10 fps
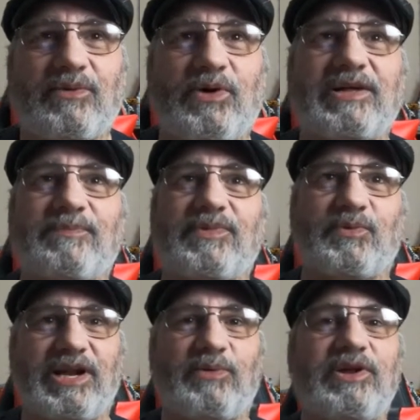well,
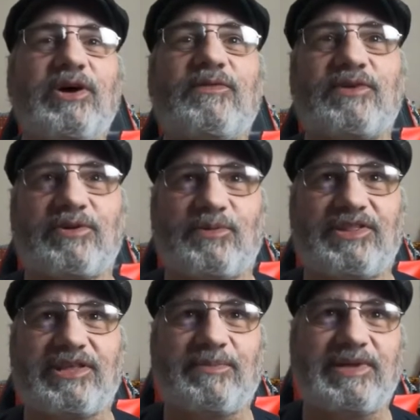when I went over it
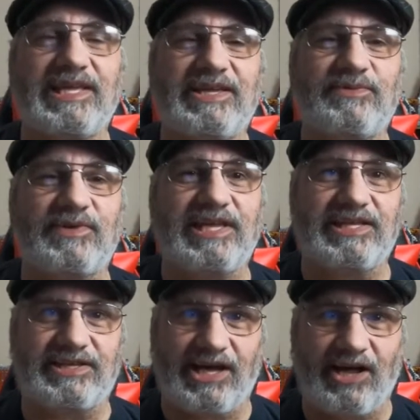with him, he
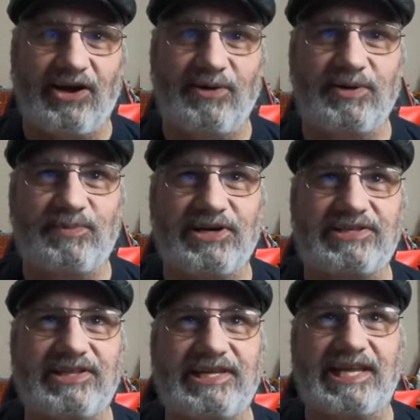got on to
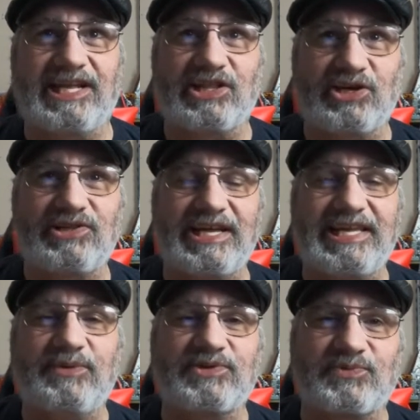Bricklink, and it looked like
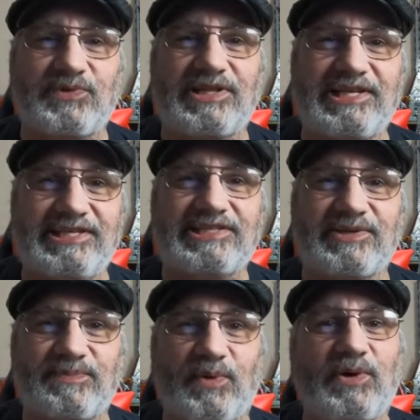he was really
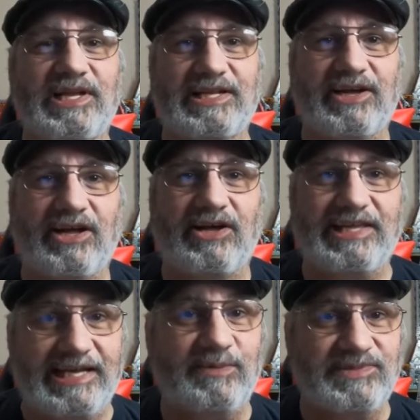disappointed
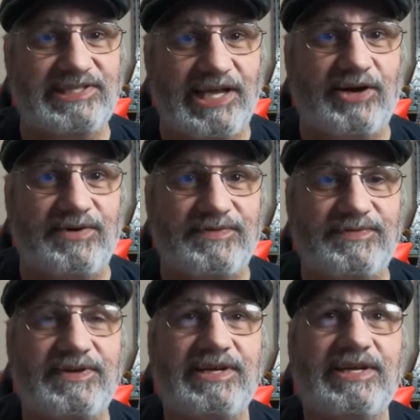in
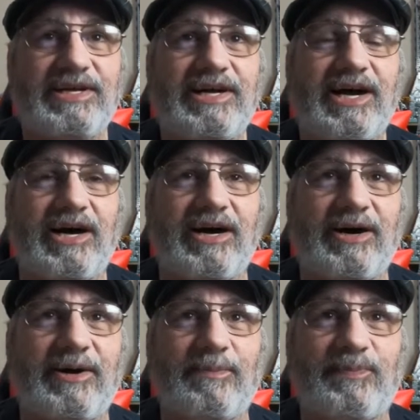himself.
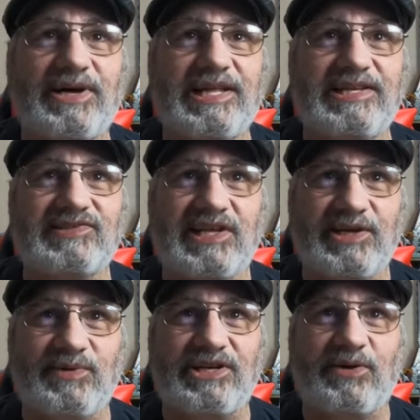But he said
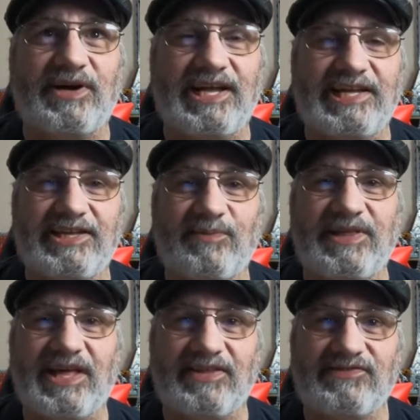he would go ahead and give
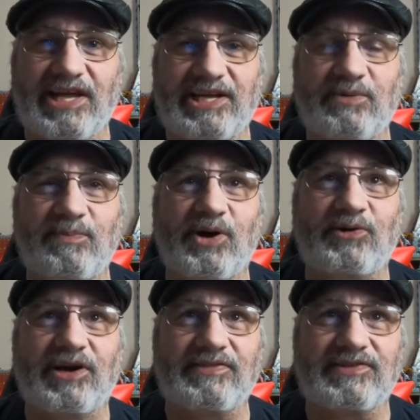me that second
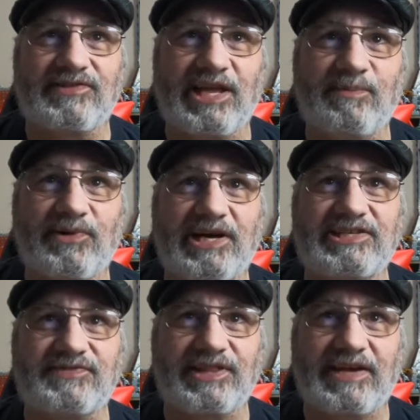motor at the same
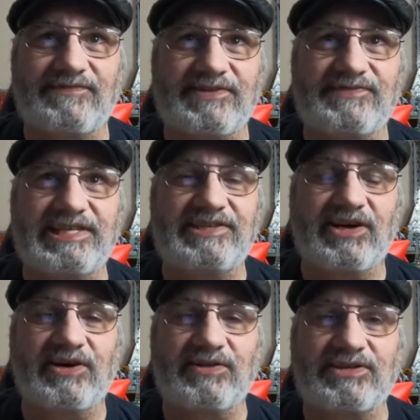price for that
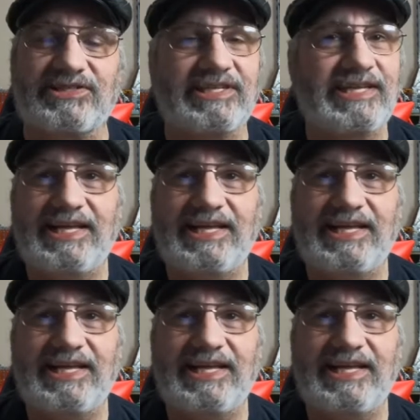$15.